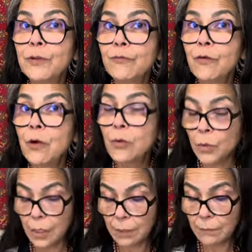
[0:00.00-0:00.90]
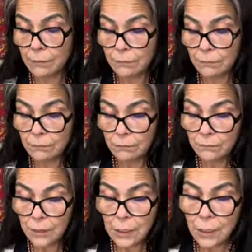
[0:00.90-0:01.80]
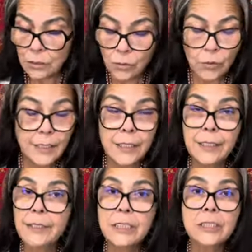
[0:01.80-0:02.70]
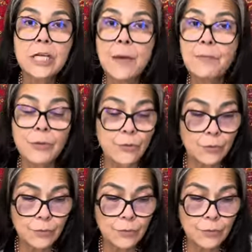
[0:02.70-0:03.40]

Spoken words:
forward. Don't let anything stop you.